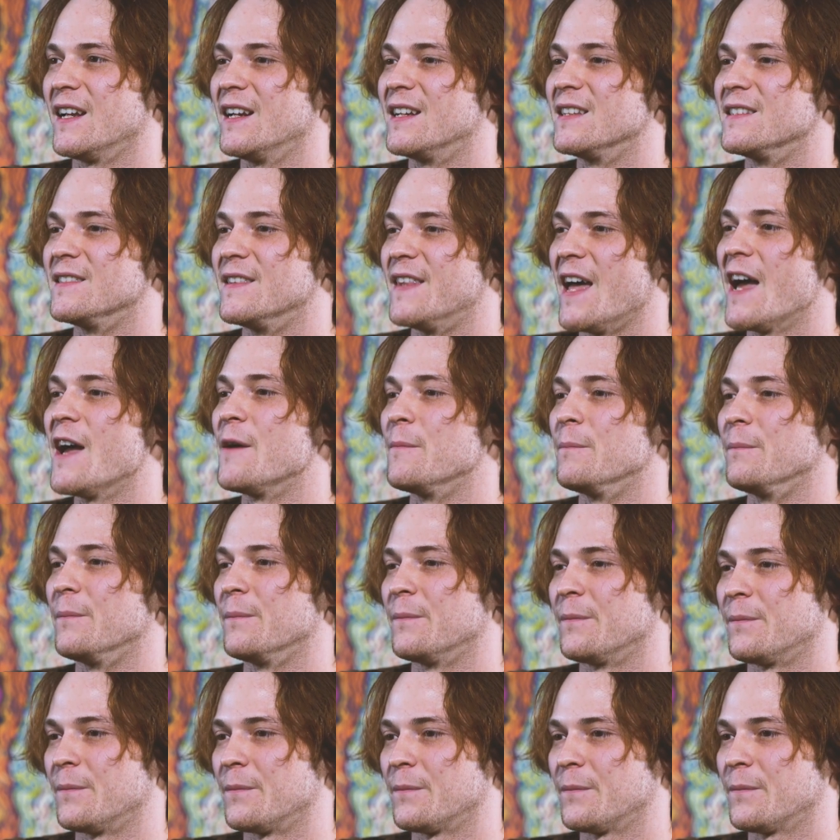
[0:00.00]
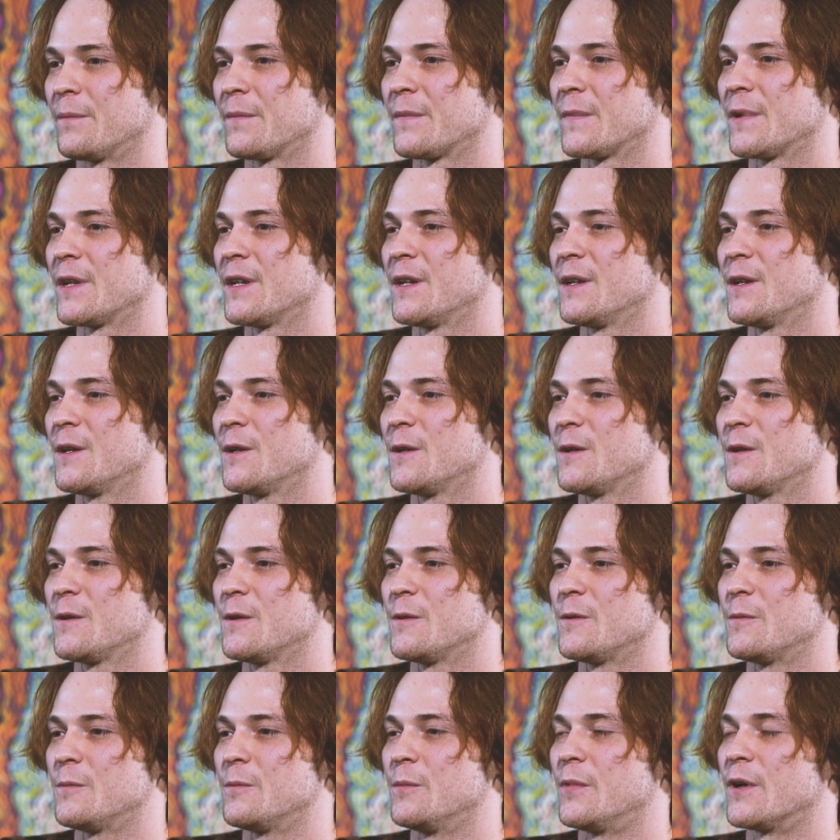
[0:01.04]
It is
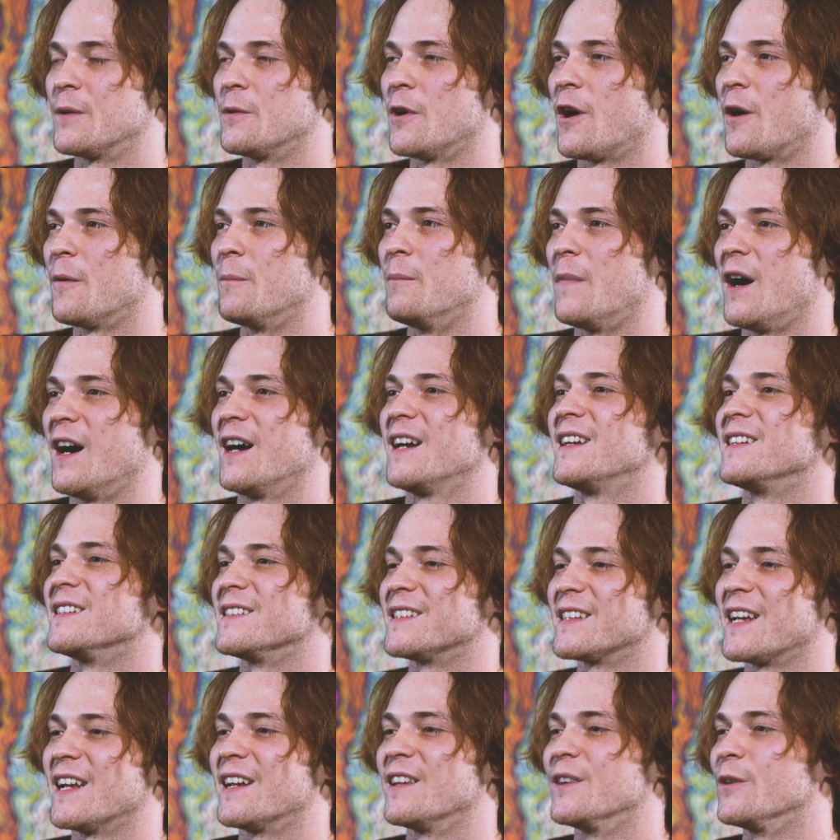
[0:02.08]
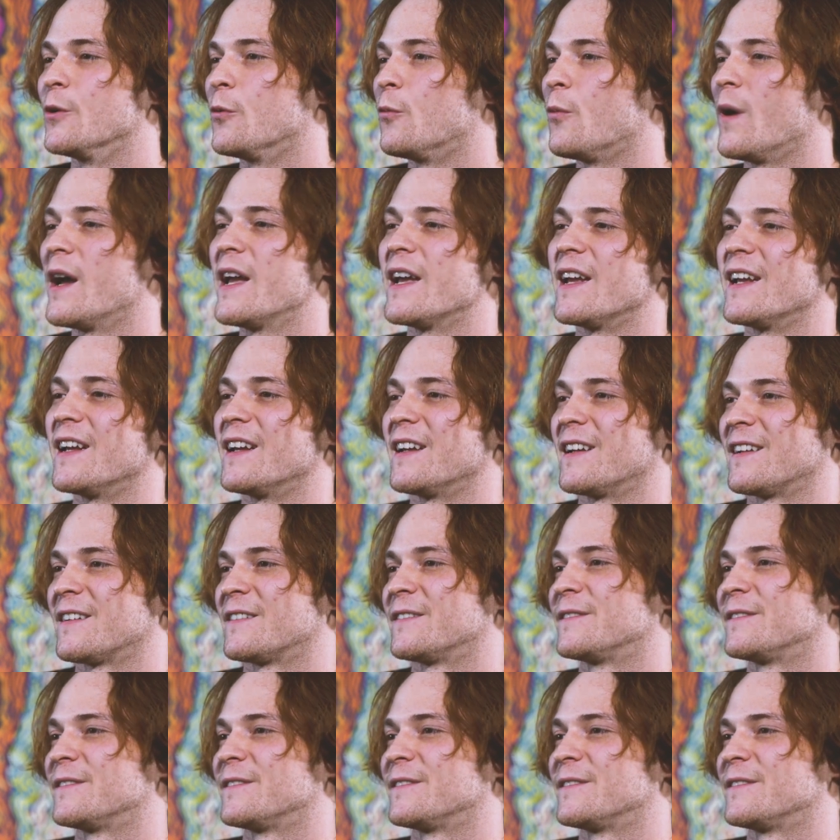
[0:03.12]
them. But our minds get in the way.